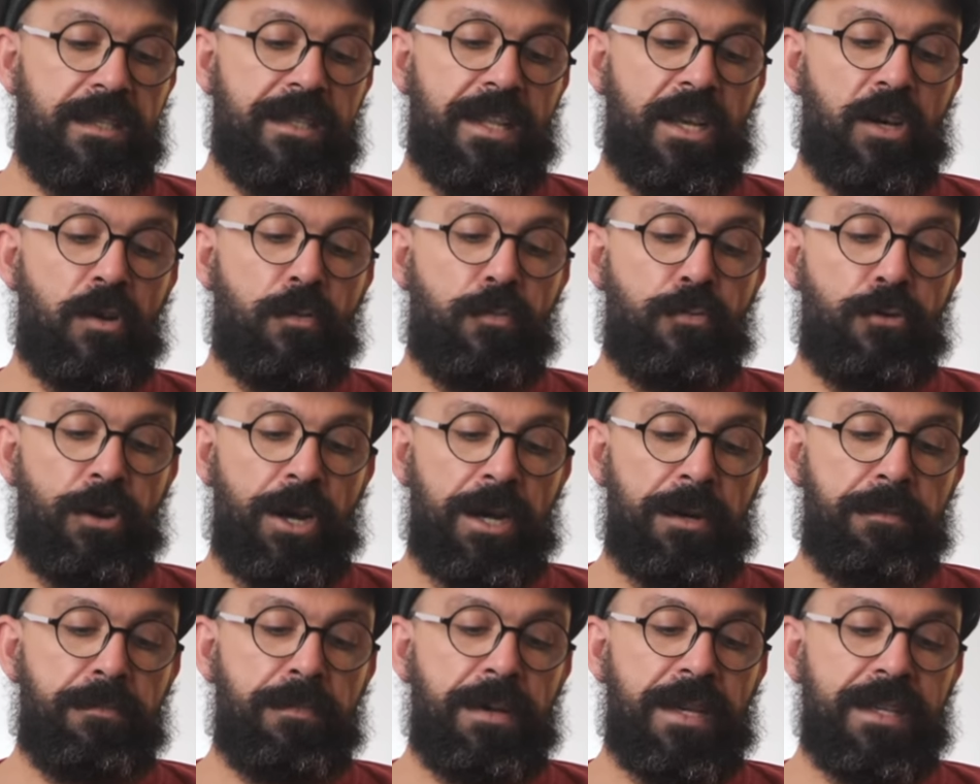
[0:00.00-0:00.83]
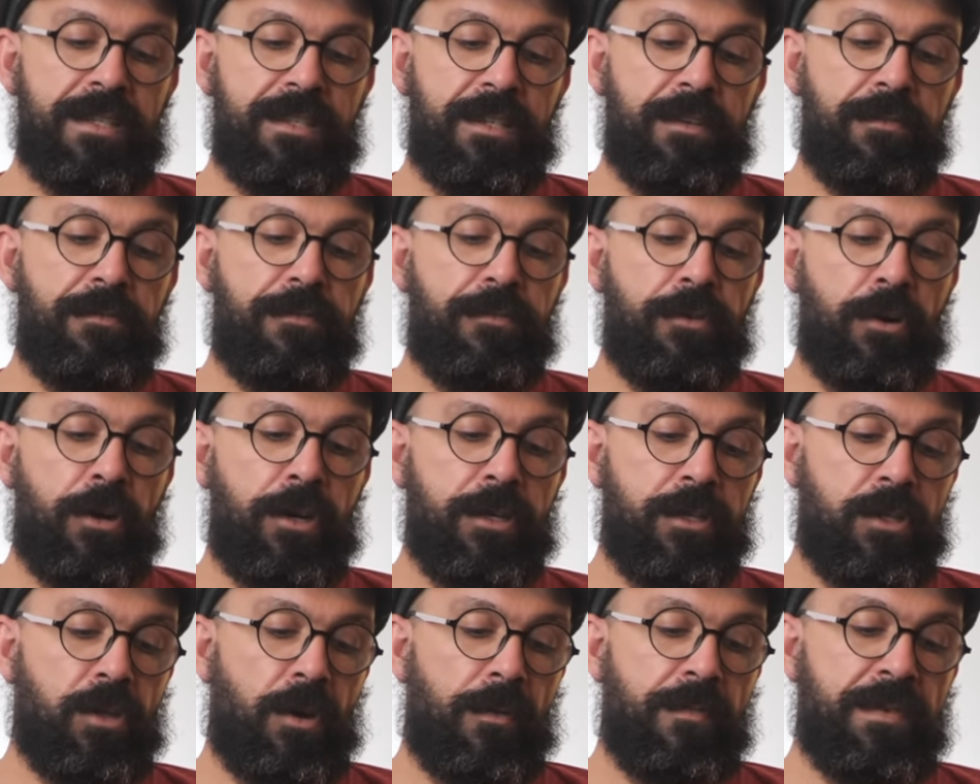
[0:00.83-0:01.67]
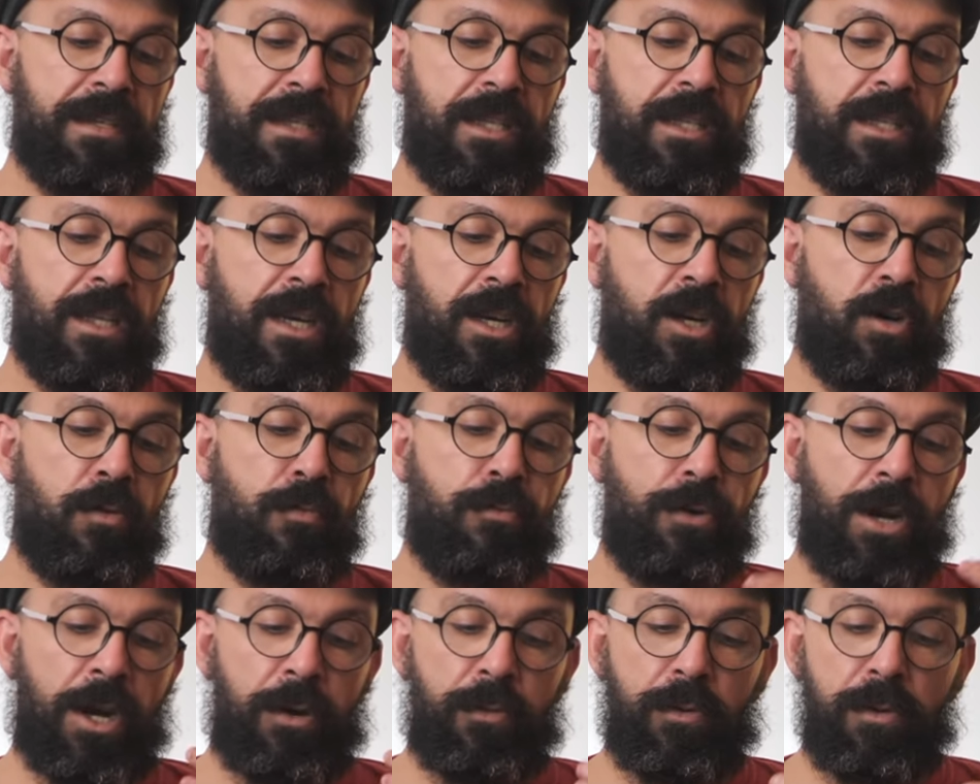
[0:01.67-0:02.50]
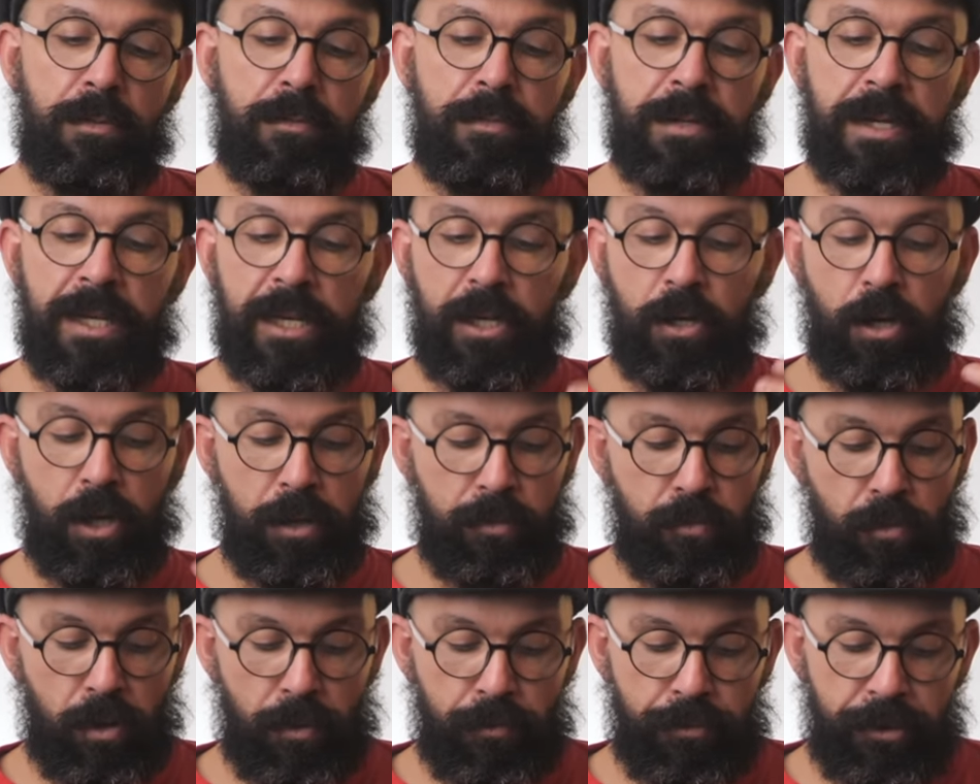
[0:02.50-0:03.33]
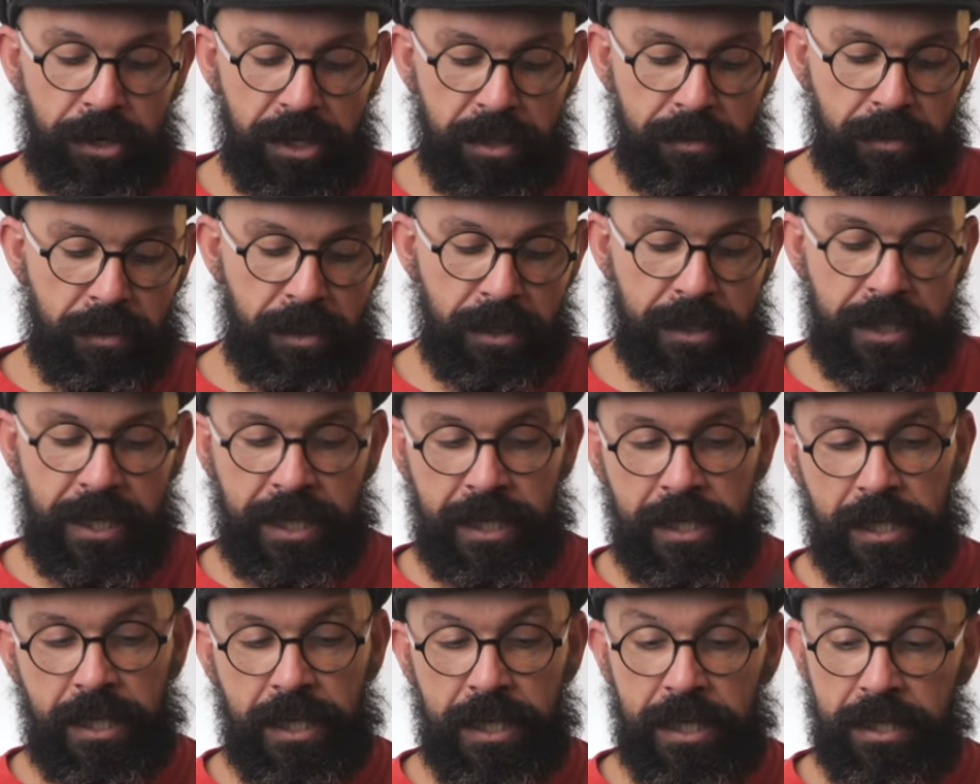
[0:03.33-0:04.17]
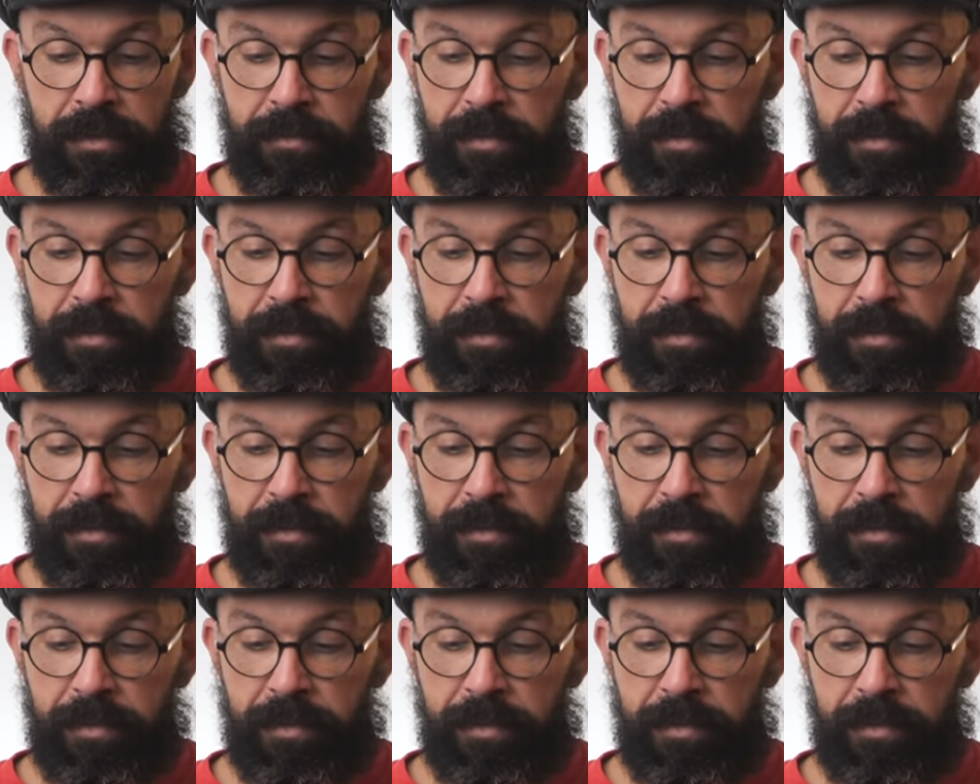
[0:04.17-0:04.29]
neoprene piece in front. Obviously the neoprene will be a lot more breathable than this